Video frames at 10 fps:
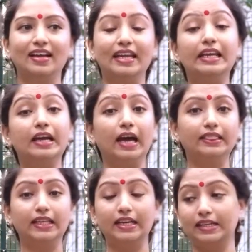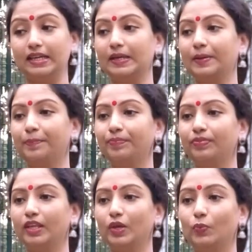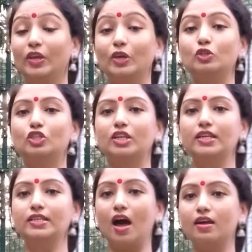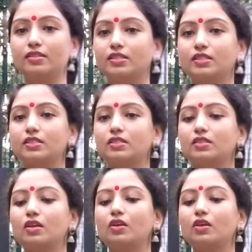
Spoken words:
In Kathak, we usually dance